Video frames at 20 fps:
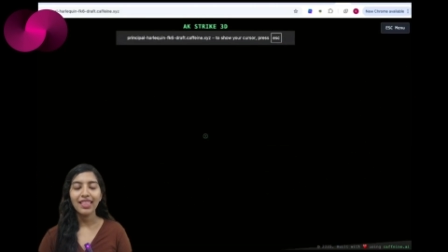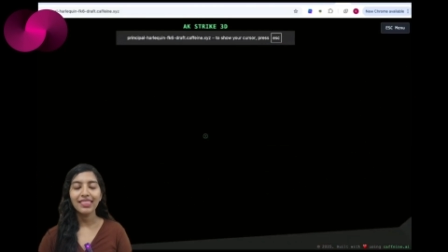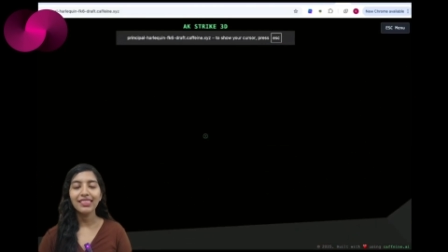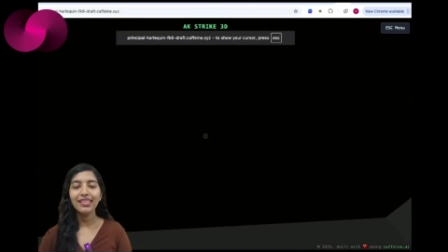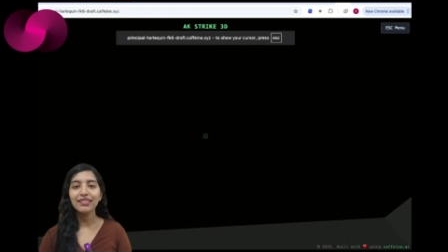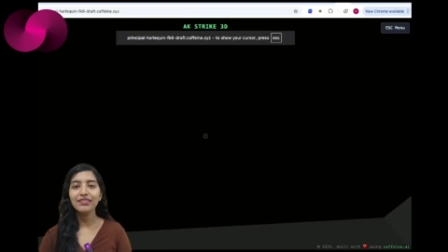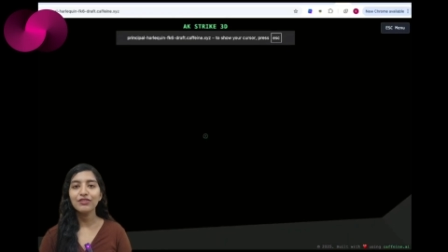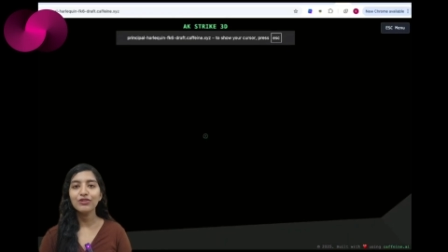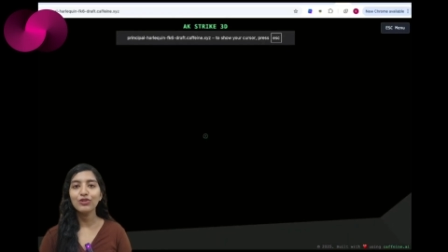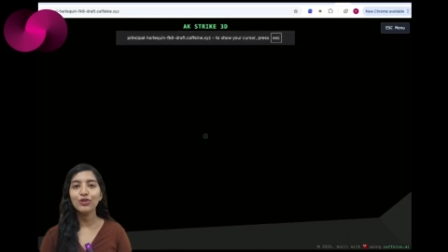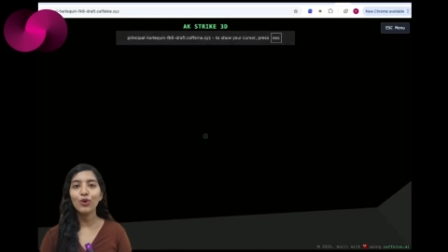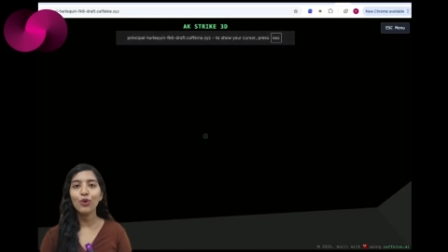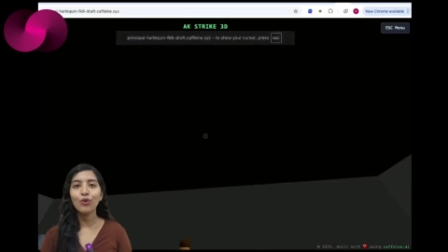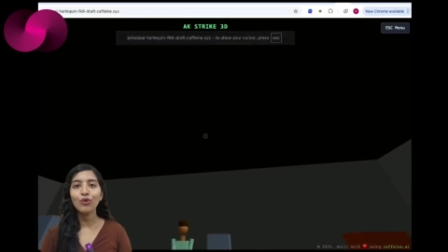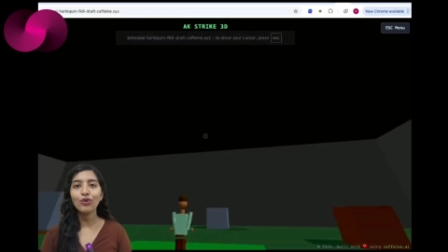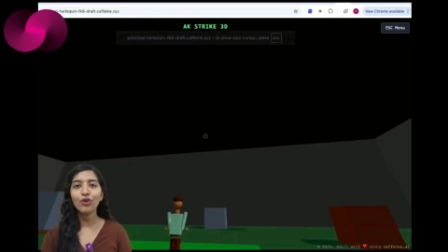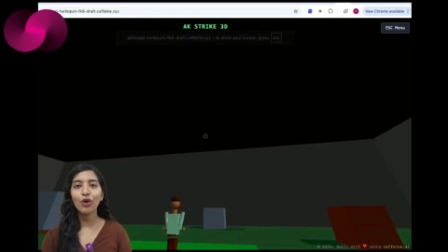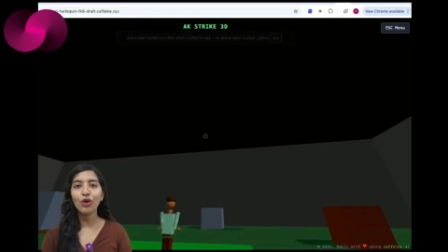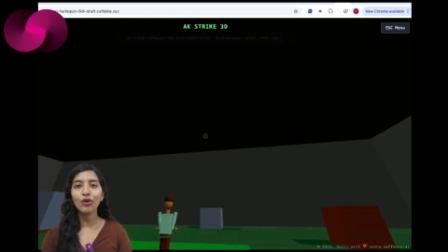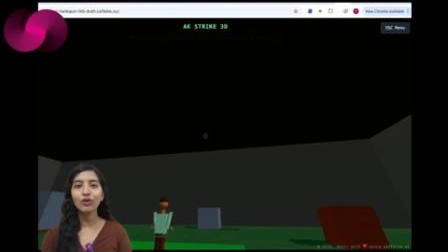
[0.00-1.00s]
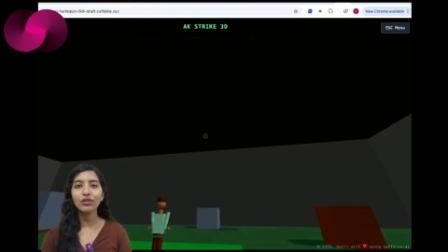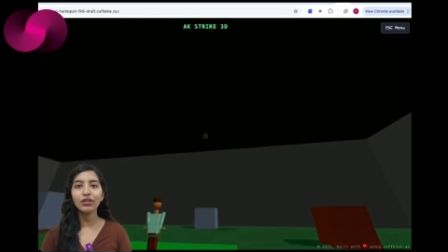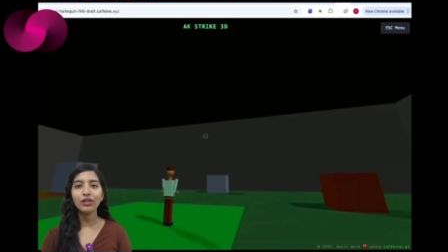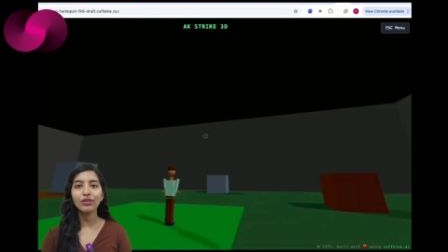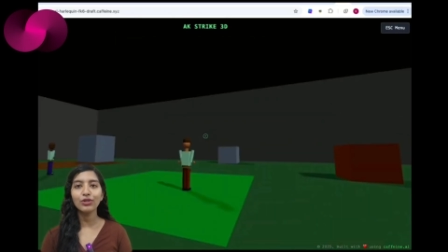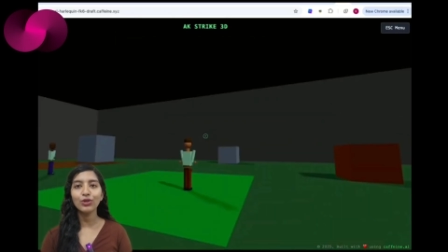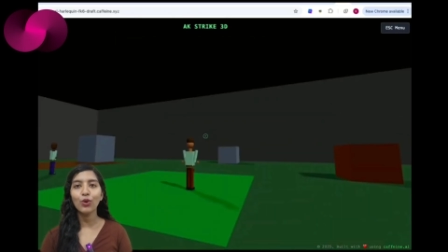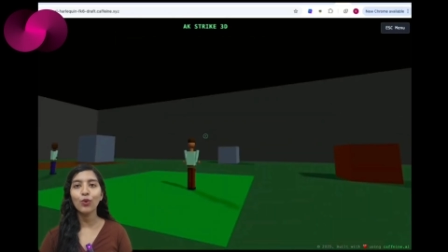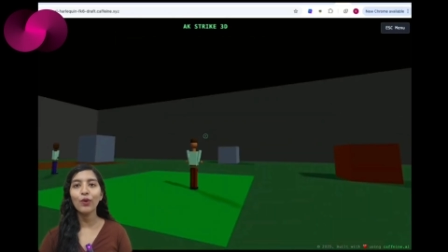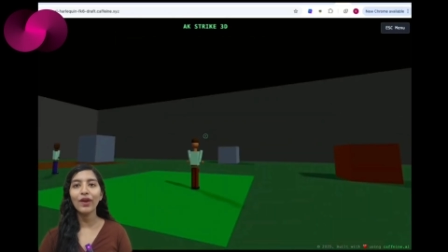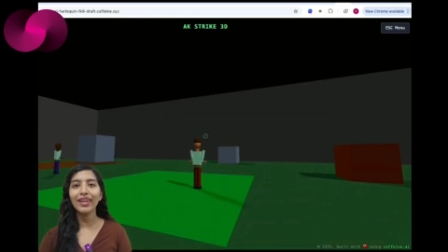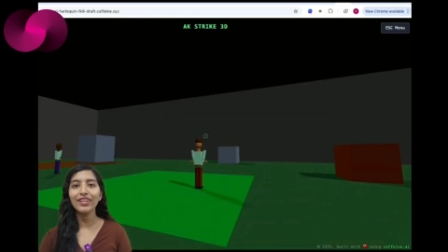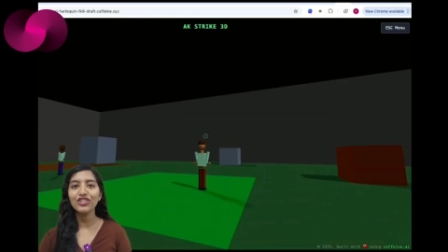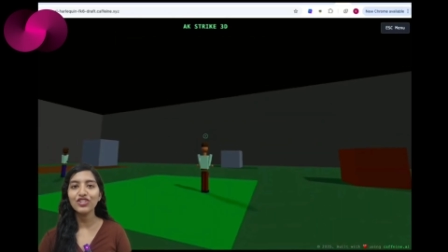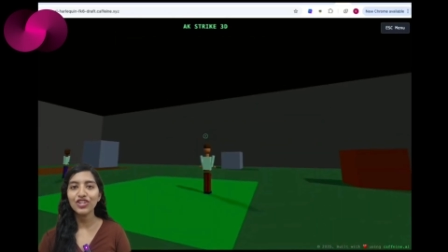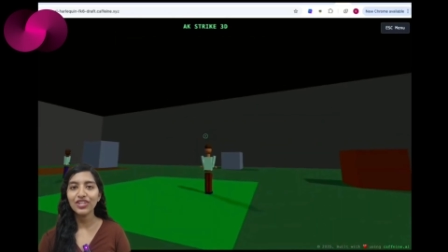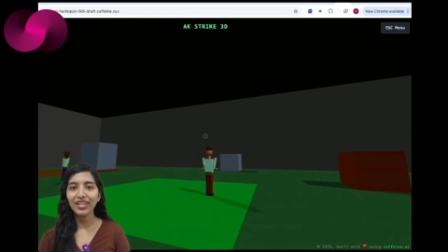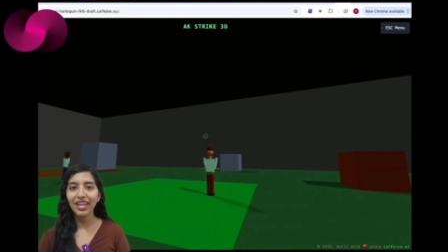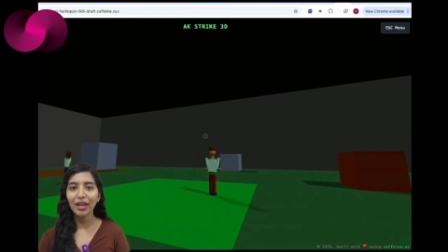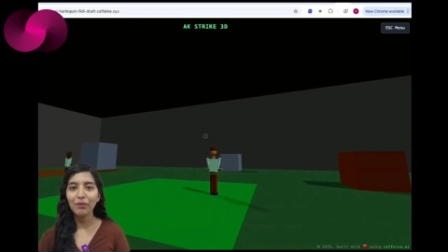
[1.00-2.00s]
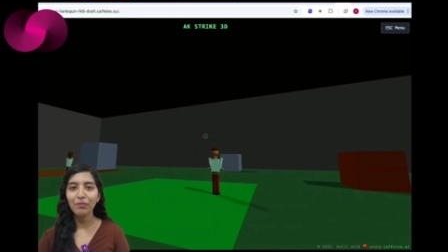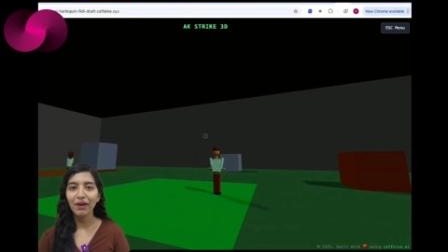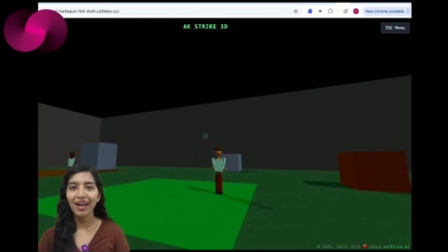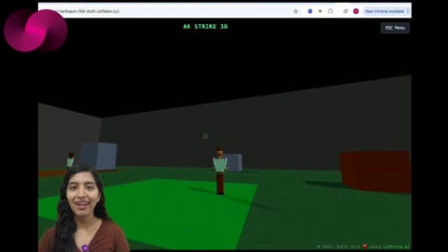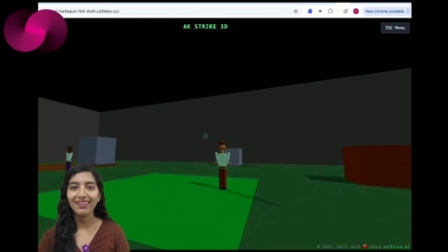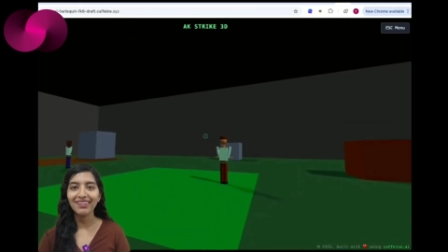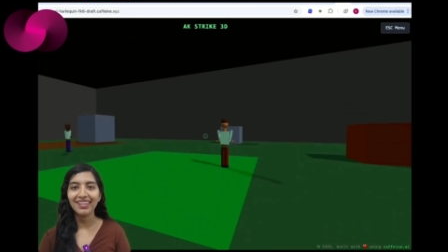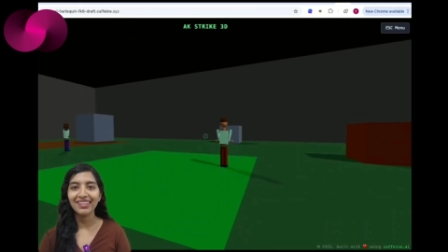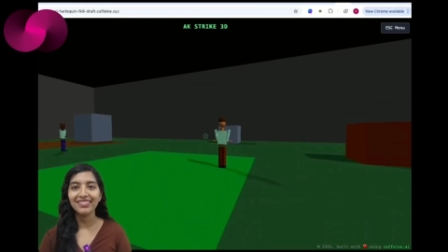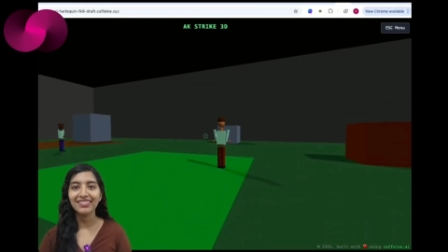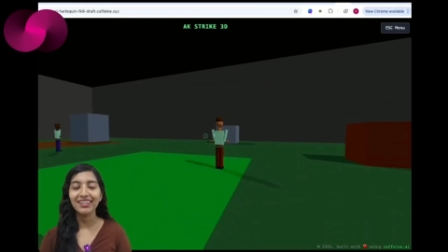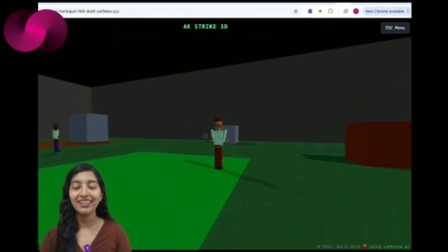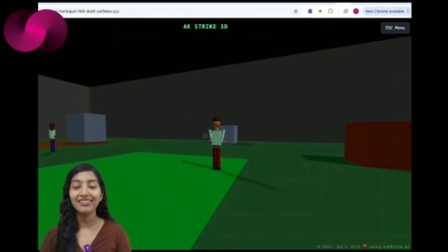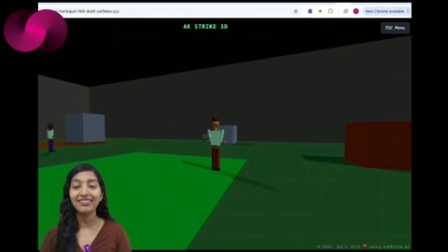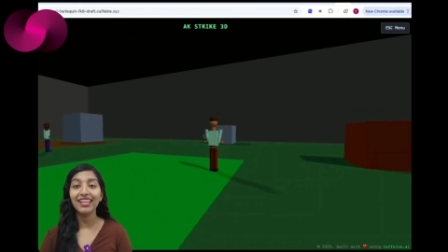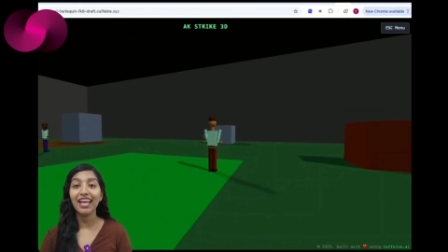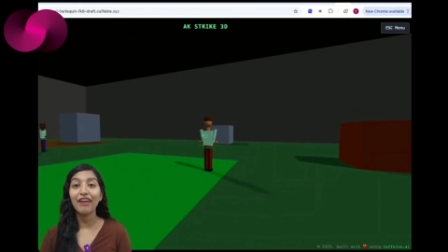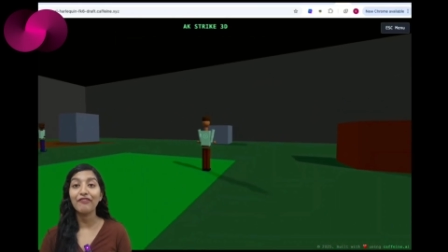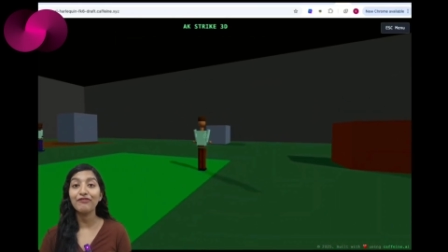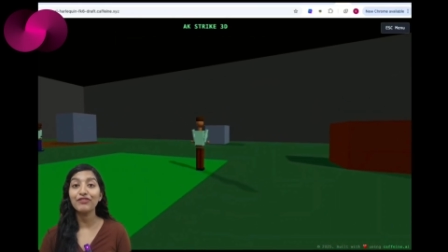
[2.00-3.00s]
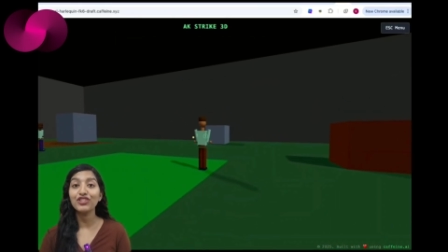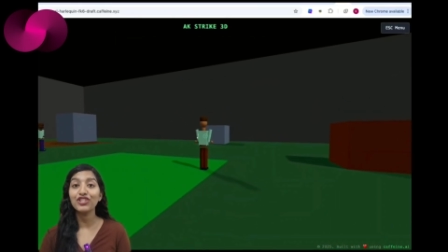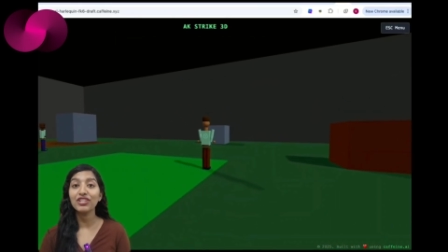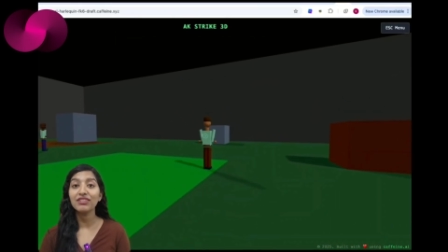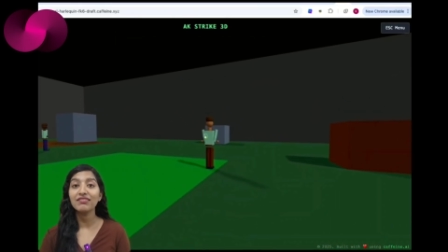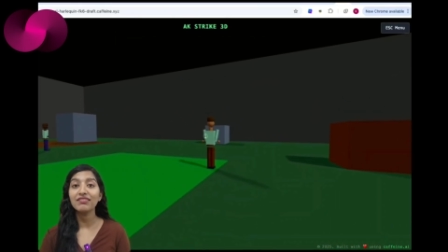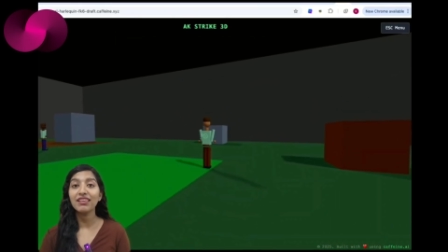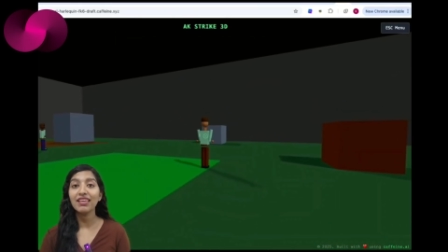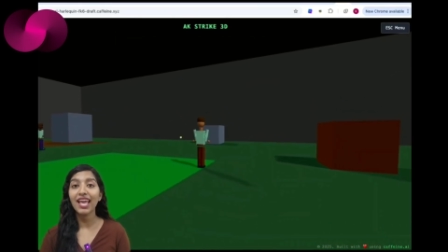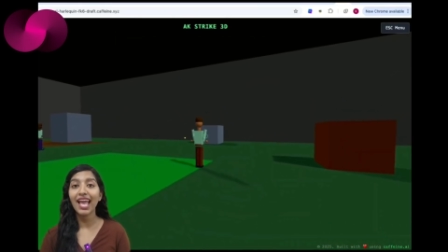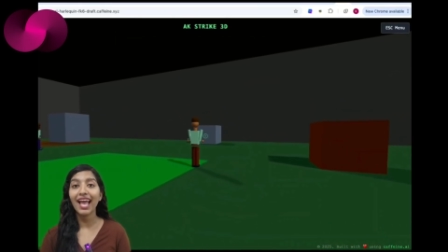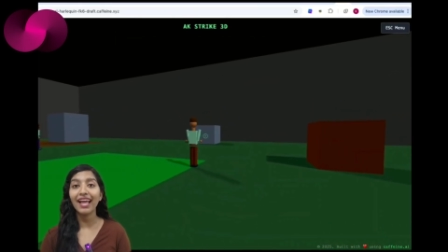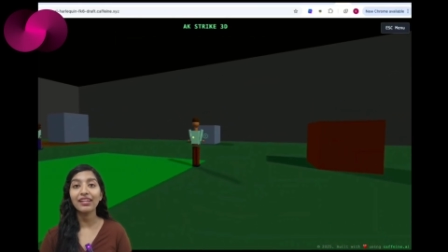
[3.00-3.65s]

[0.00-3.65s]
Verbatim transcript: This no code, no engine game highlighted the efficiency